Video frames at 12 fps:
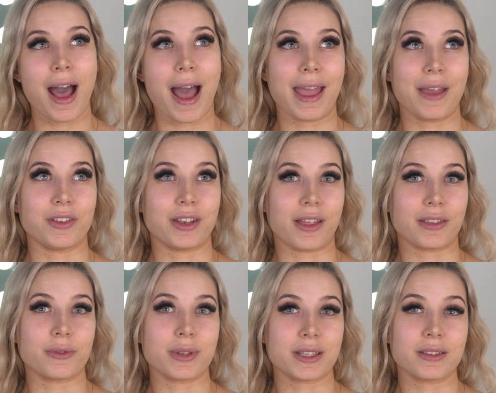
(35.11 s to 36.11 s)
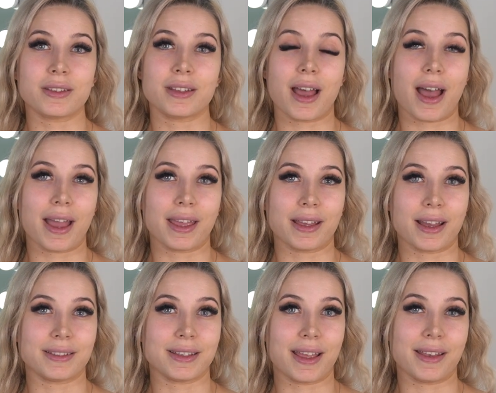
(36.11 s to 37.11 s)
I have another reason I
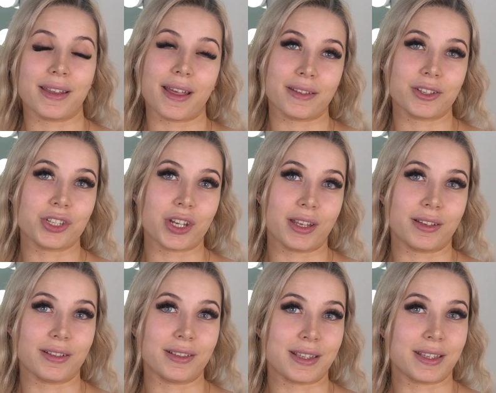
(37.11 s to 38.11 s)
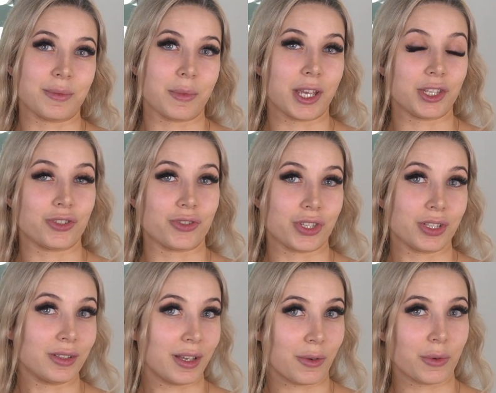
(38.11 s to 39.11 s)
got another channel it's in my
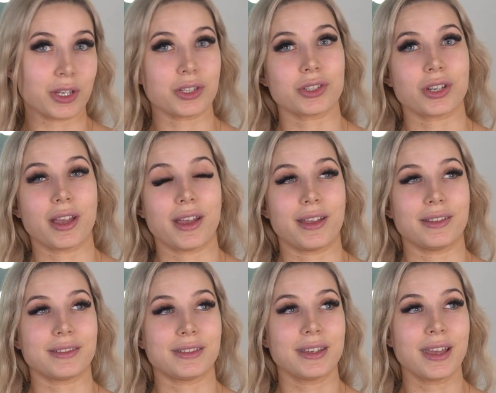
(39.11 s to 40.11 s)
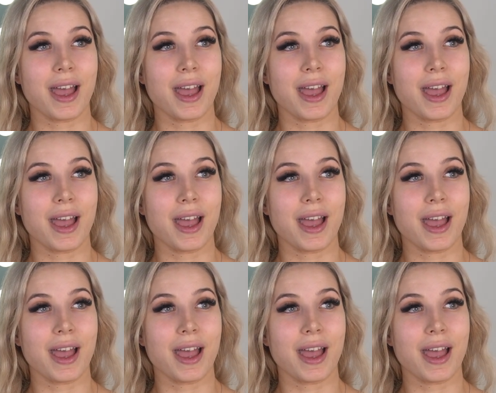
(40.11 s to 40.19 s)
Georgian language and